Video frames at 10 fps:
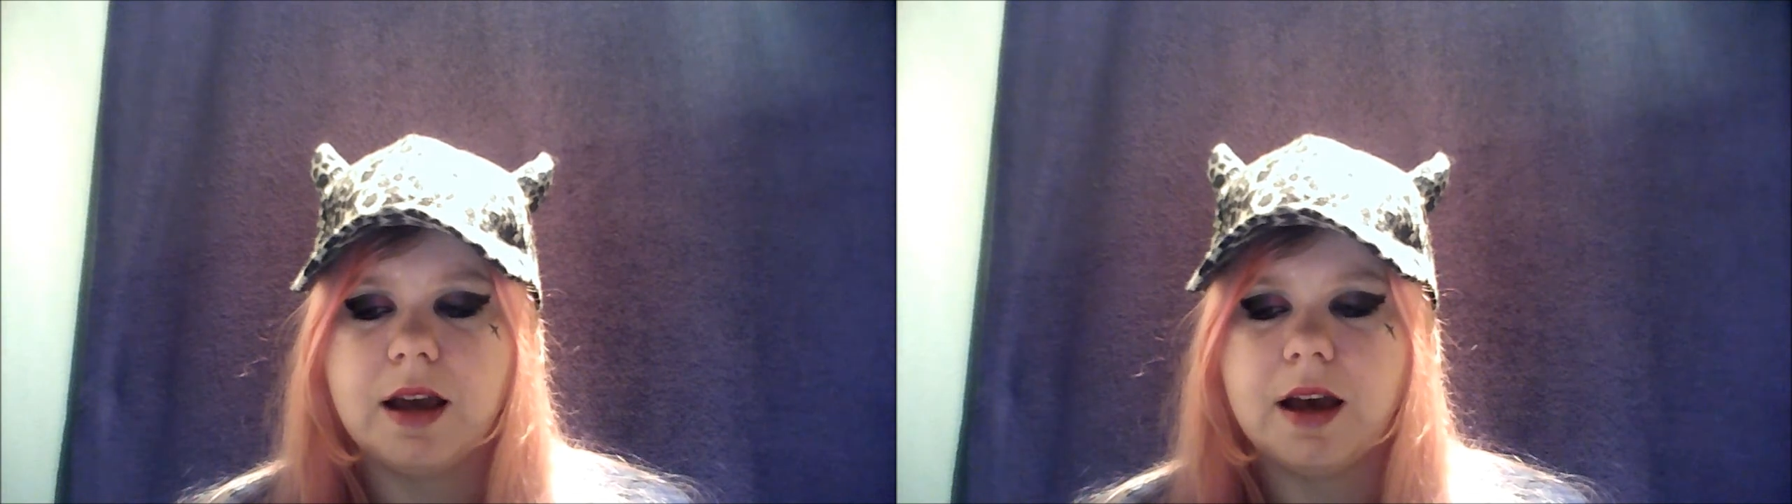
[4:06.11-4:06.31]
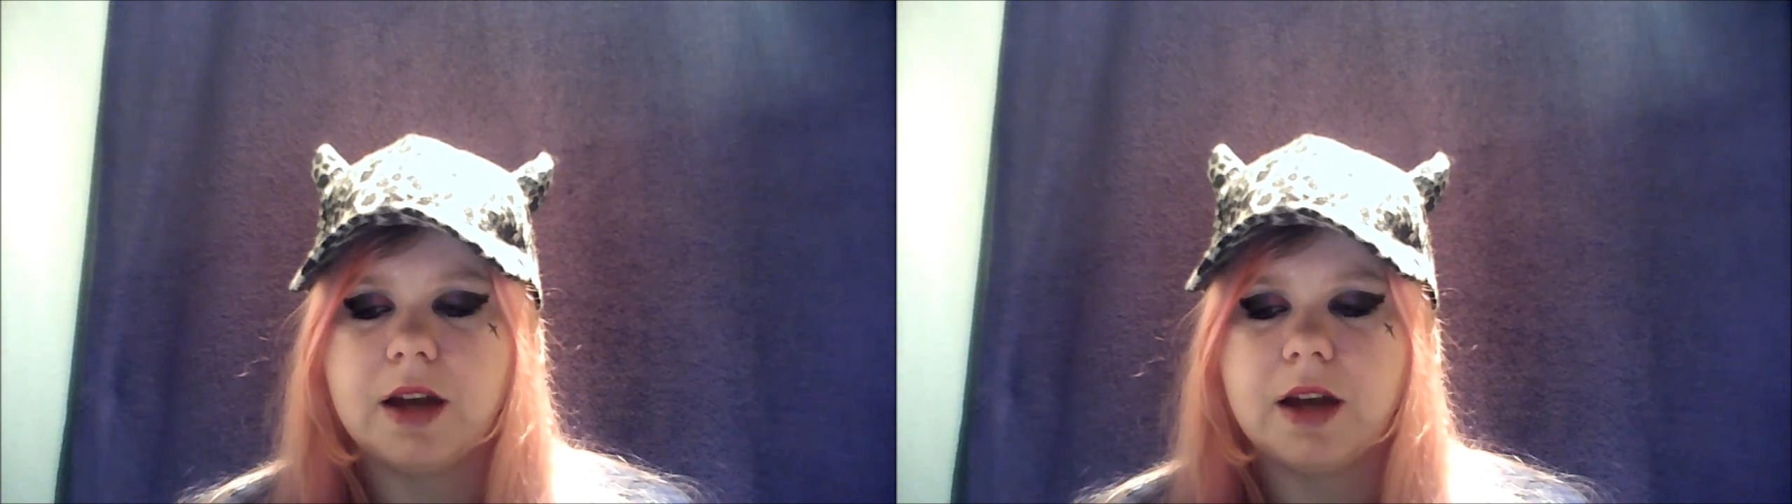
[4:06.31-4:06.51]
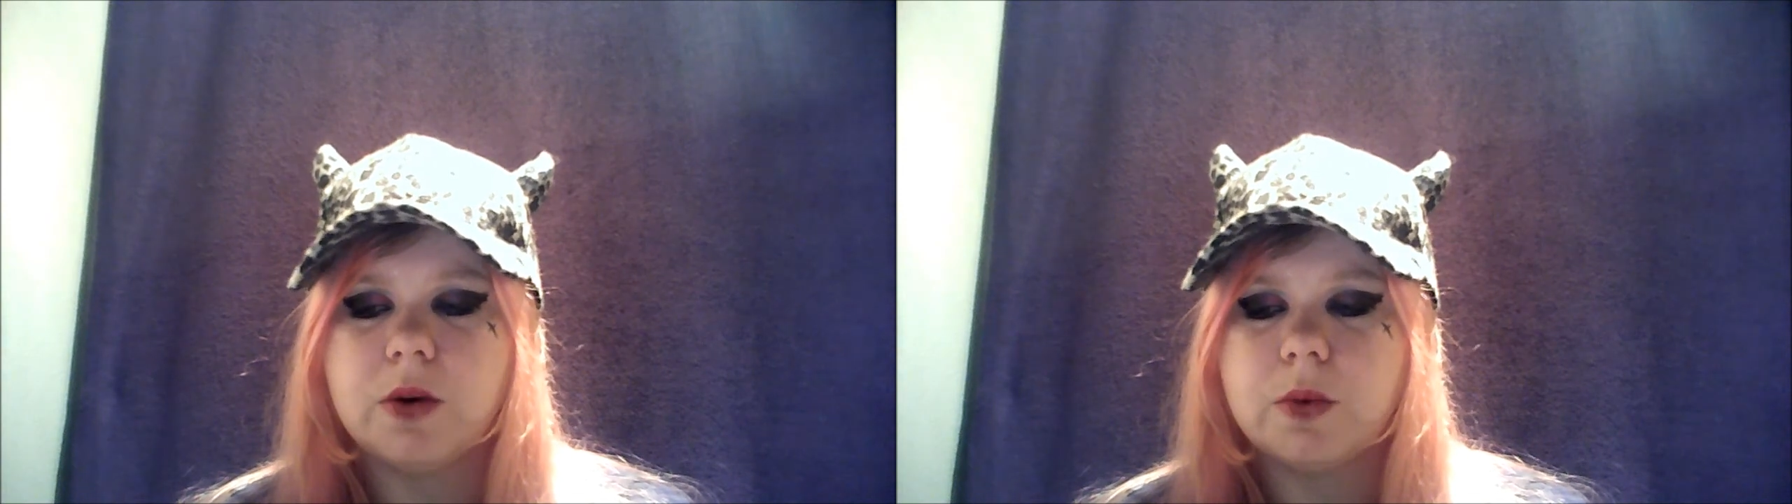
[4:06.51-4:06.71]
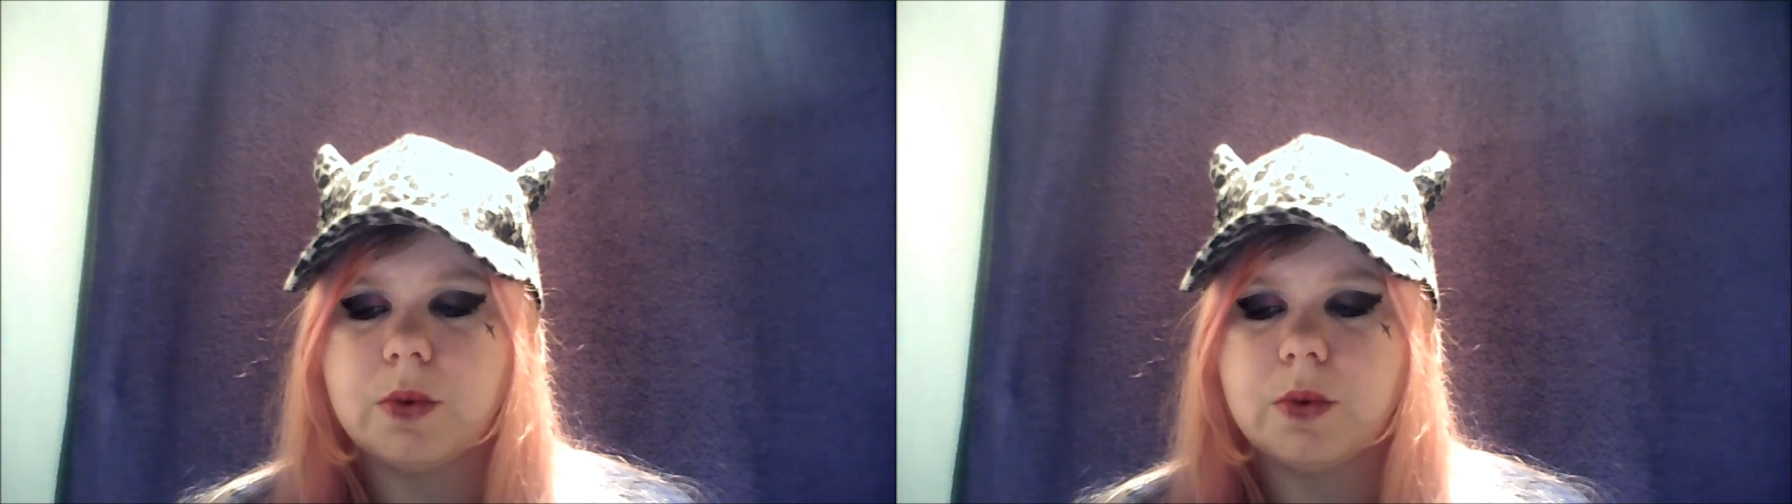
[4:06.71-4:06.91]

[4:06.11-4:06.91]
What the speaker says: I don't